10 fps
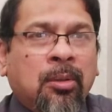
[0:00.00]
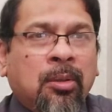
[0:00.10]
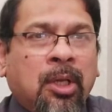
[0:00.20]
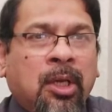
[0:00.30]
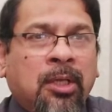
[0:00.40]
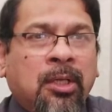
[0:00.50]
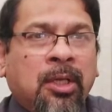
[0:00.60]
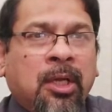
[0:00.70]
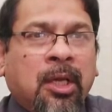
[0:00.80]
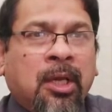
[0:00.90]
like
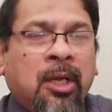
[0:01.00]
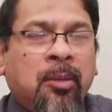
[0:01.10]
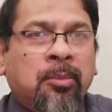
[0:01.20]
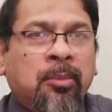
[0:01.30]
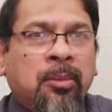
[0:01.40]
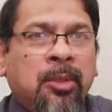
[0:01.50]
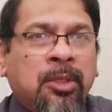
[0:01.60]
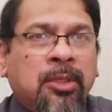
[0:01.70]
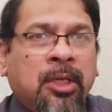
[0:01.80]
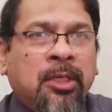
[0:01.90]
he can have
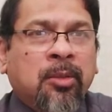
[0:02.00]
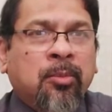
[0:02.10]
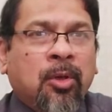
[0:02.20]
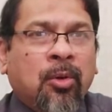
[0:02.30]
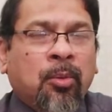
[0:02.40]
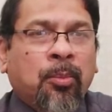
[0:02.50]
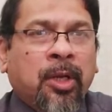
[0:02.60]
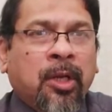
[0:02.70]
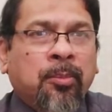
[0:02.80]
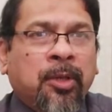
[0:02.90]
intractable low
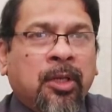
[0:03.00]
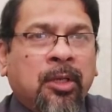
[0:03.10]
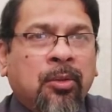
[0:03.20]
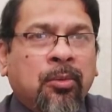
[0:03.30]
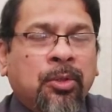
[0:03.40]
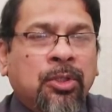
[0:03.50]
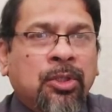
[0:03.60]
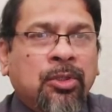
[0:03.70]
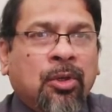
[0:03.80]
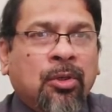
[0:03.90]
back pain, which
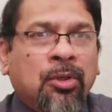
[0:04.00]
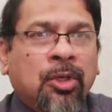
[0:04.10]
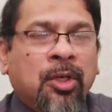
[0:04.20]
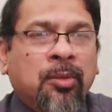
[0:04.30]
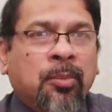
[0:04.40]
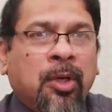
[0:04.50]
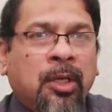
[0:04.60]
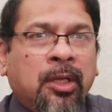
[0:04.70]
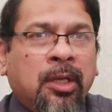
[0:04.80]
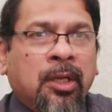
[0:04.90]
is not relieved by